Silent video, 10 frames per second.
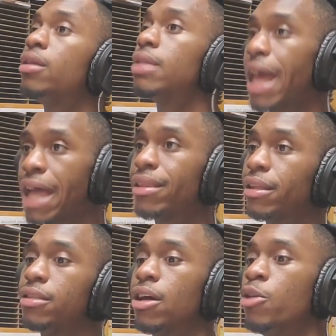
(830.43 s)
these
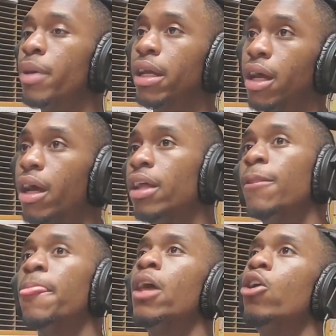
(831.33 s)
athletes, oh my god,
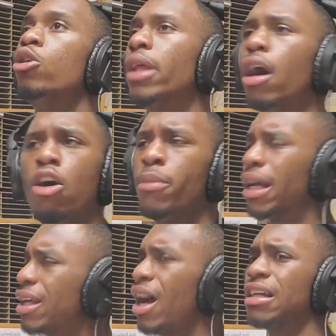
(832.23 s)
who like, oh
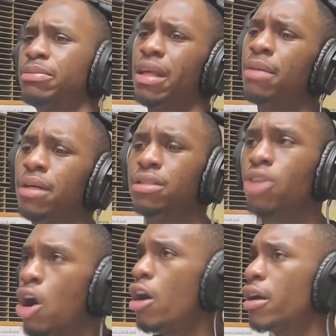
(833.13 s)
my gosh, man, I'm a
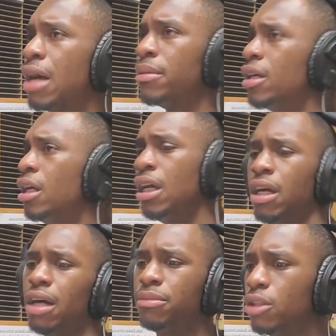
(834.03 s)
dog, I'm a
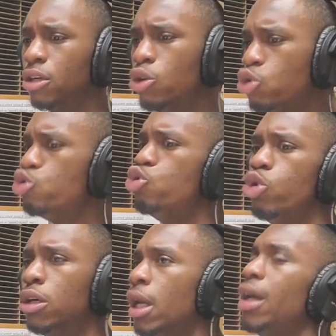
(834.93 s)
I'm a
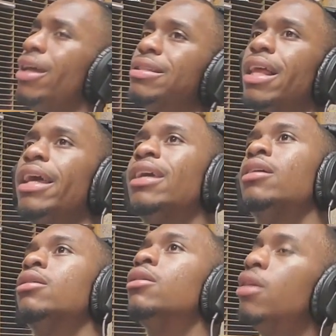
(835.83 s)
ooh. It's like
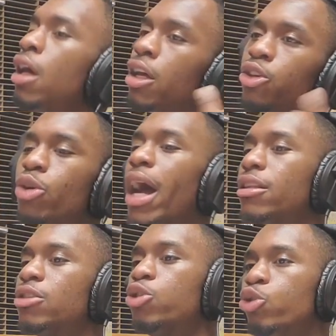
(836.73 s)
you
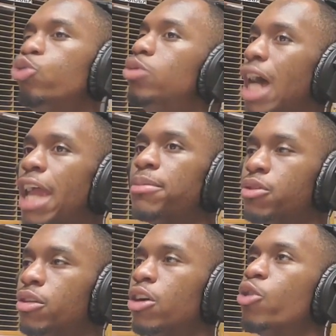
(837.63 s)
got two types,
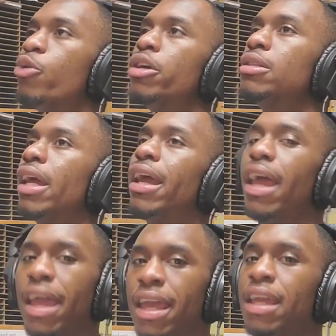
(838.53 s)
you know, where it's like,
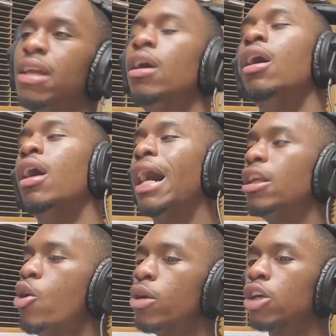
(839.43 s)
hey, I
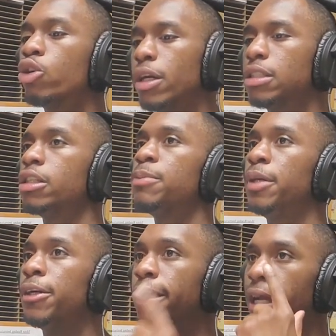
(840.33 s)
don't want to crush your
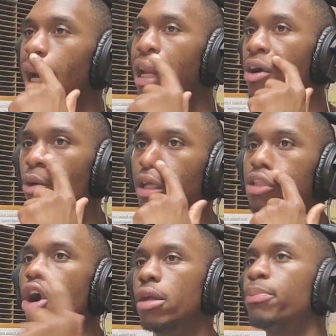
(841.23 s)
spirit. I don't want
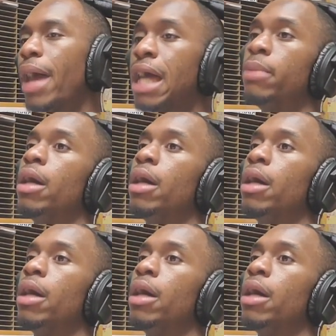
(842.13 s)
to talk bad